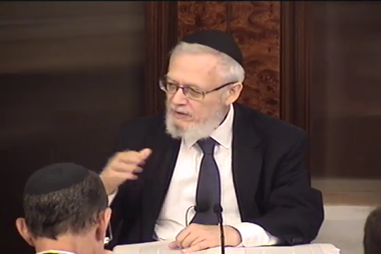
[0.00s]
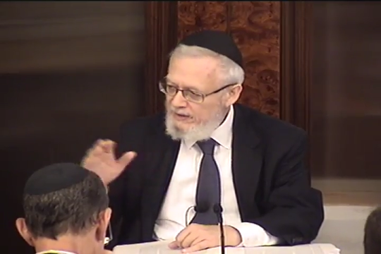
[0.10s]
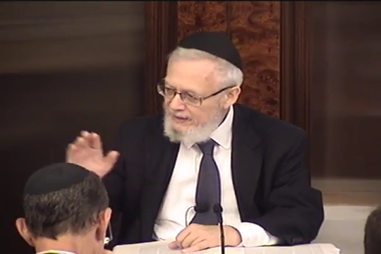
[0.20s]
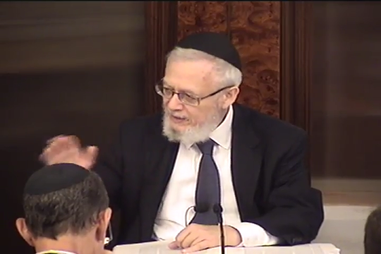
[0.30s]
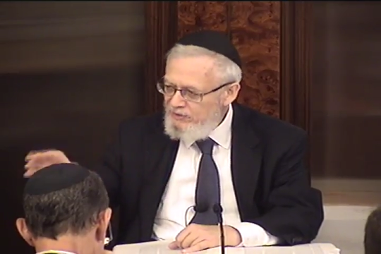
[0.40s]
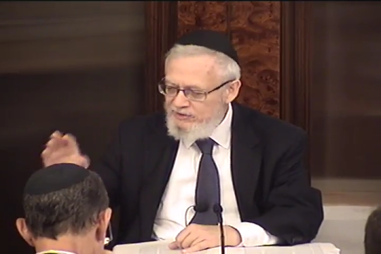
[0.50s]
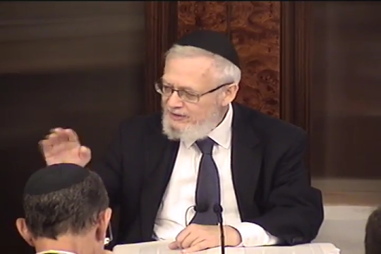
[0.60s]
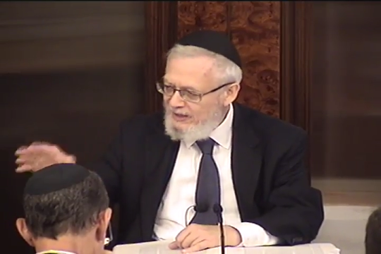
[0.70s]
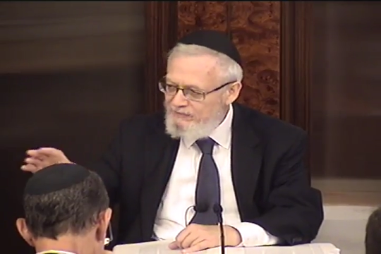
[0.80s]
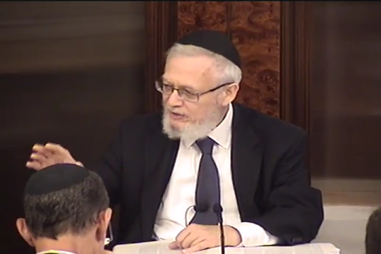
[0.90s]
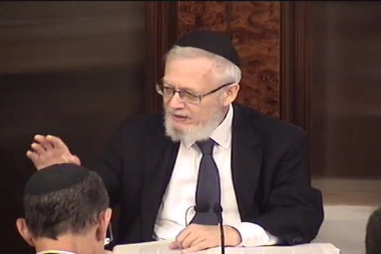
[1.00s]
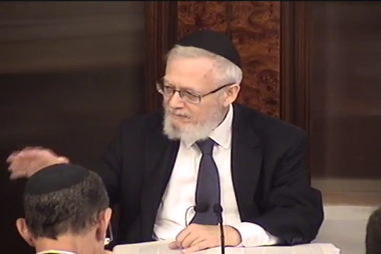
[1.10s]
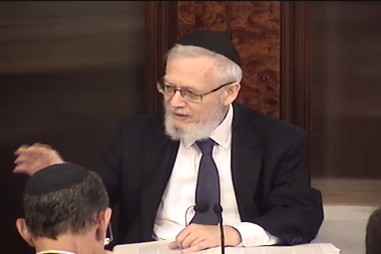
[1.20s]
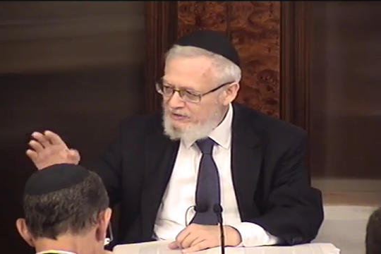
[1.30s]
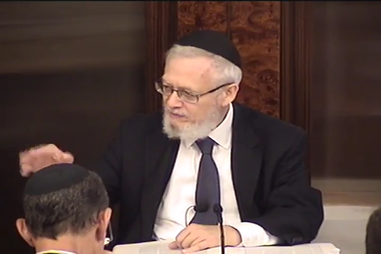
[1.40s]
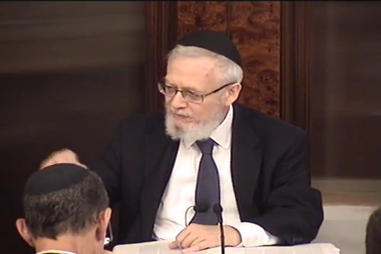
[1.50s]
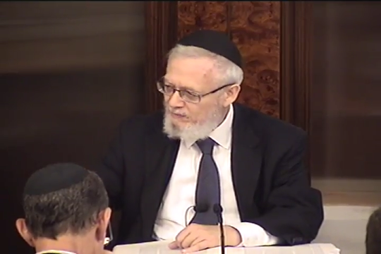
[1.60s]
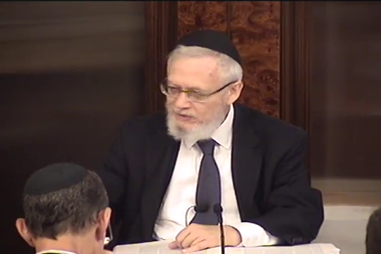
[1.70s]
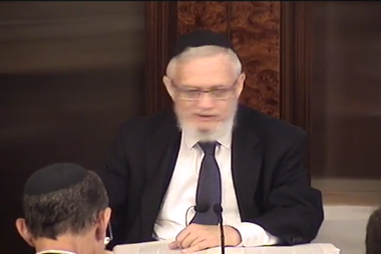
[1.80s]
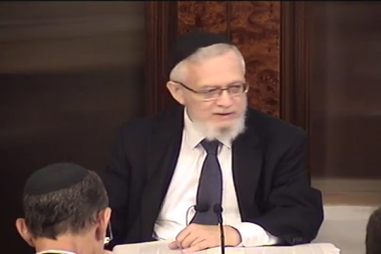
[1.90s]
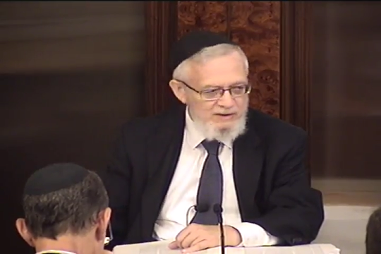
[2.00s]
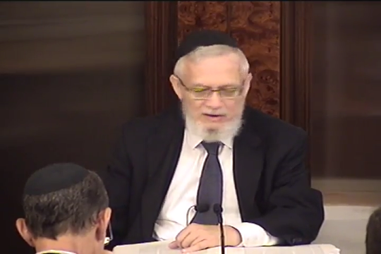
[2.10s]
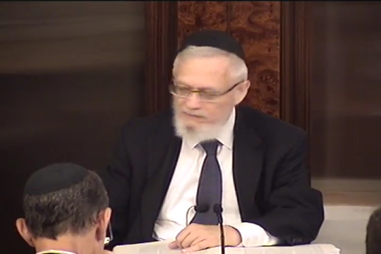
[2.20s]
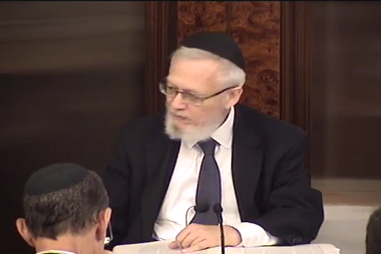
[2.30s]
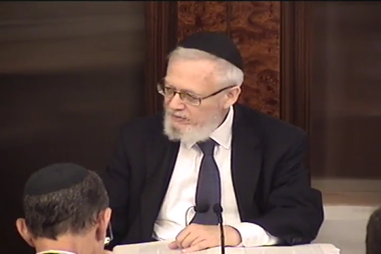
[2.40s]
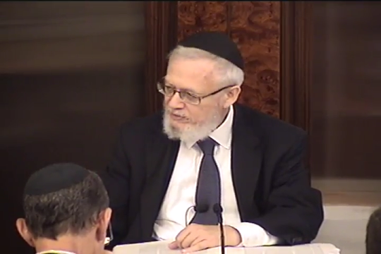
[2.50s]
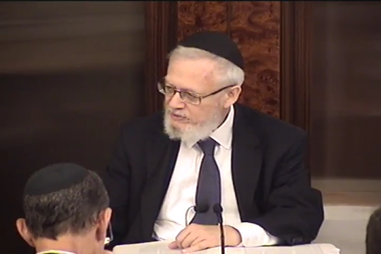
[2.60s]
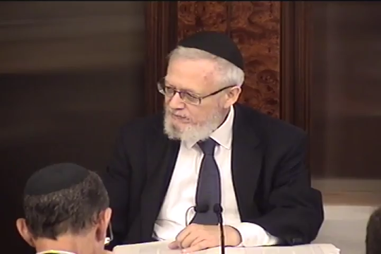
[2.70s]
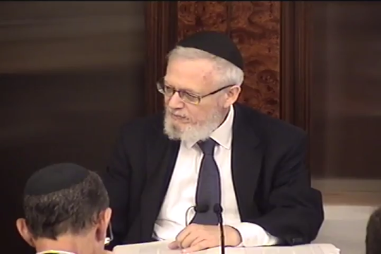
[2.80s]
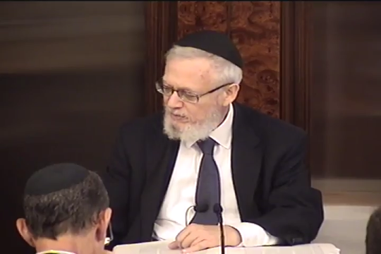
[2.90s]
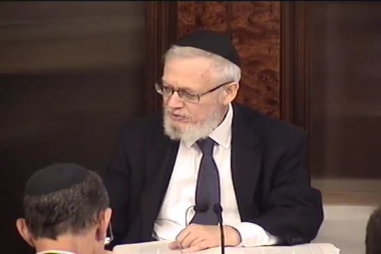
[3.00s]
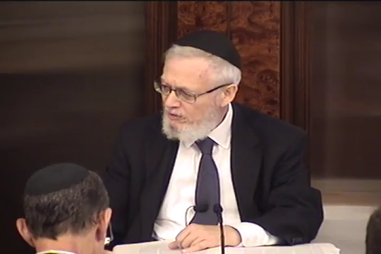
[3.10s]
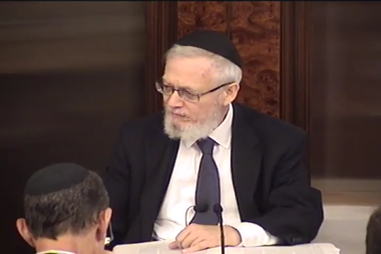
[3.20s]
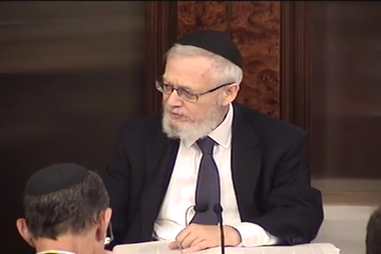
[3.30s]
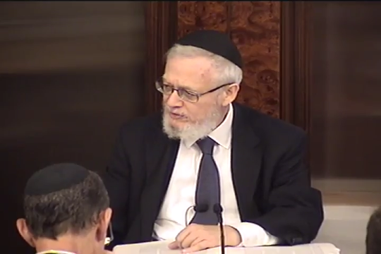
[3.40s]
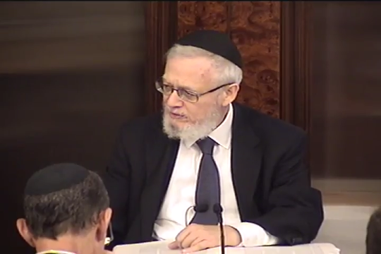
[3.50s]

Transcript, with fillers: He does not have to take meiser from his from his from his harvest.